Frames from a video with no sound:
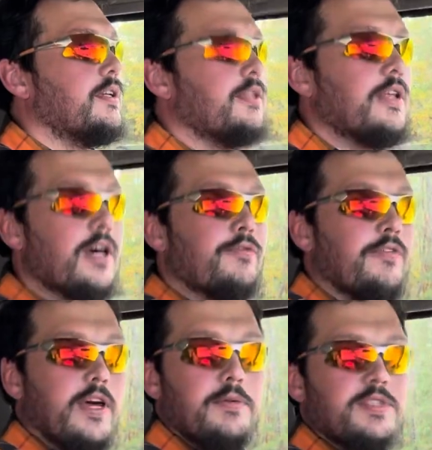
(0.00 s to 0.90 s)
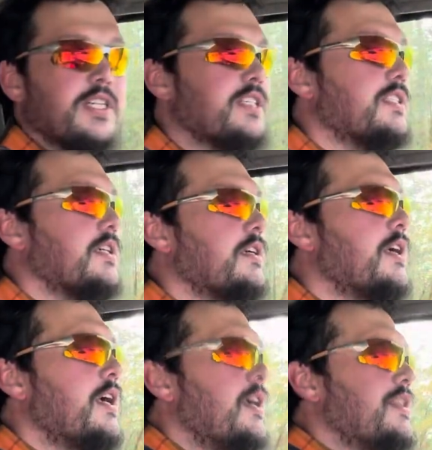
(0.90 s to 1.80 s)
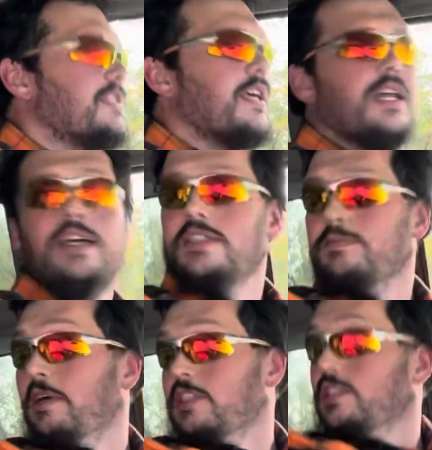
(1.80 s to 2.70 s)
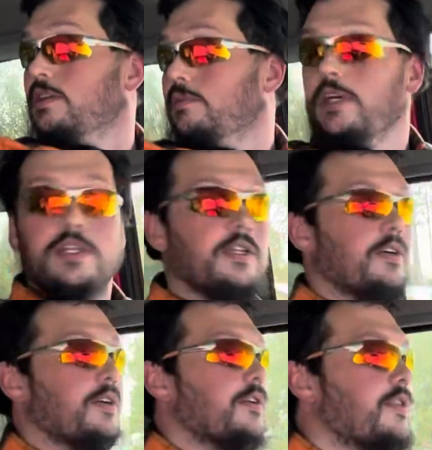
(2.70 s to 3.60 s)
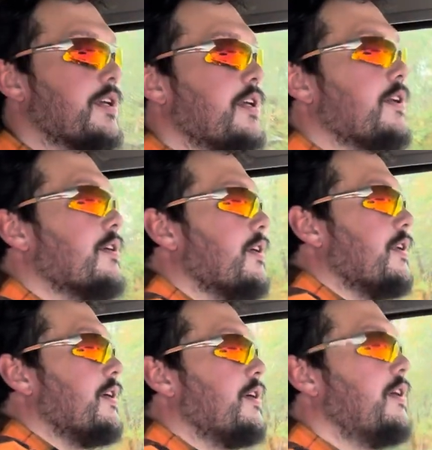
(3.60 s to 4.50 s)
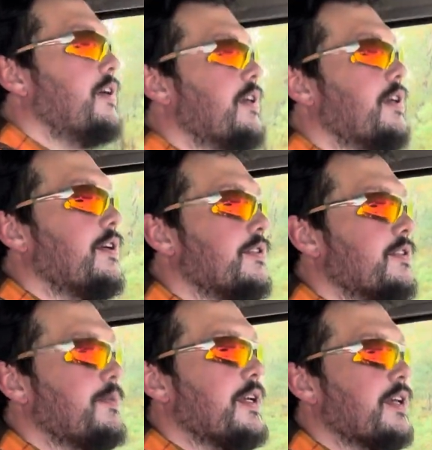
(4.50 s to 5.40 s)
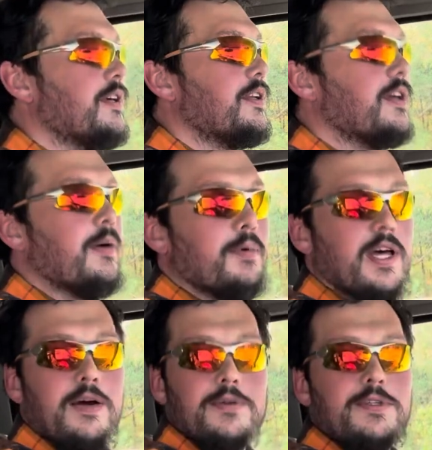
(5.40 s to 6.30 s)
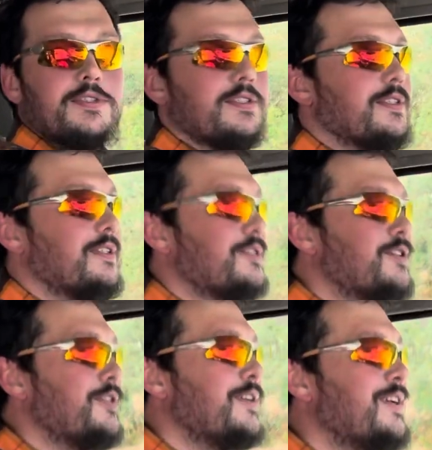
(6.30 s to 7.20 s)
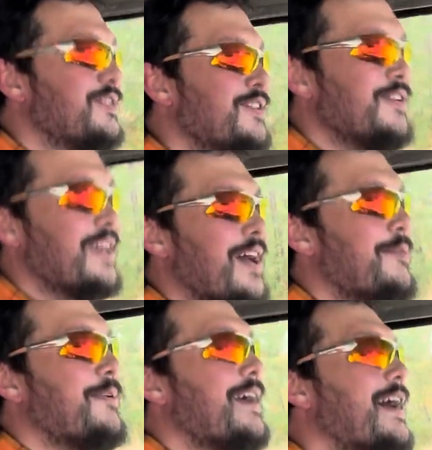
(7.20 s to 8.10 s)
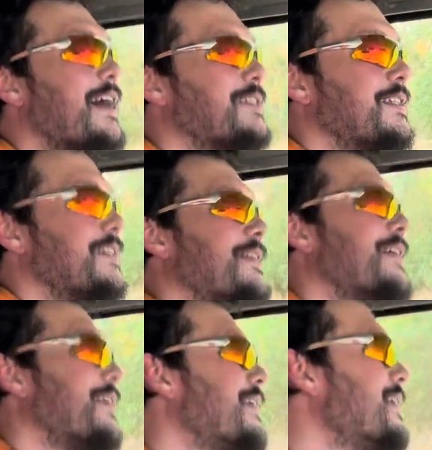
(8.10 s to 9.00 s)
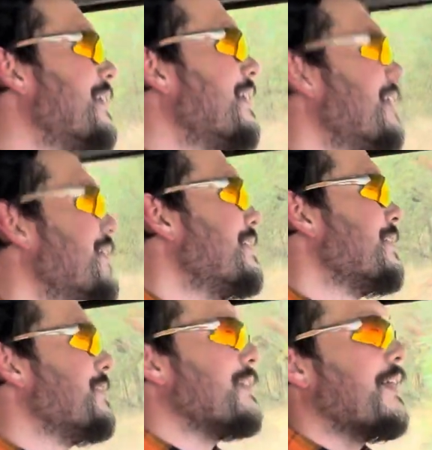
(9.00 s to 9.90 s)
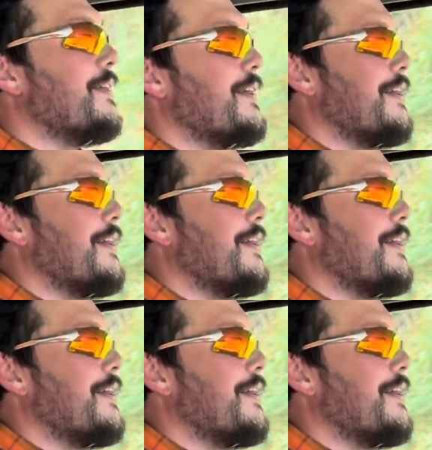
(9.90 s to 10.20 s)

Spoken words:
lot of fun. It was nice to get out, especially when, you're thinking you're gonna, spend a good couple hours shooting cowboy action, and then turns out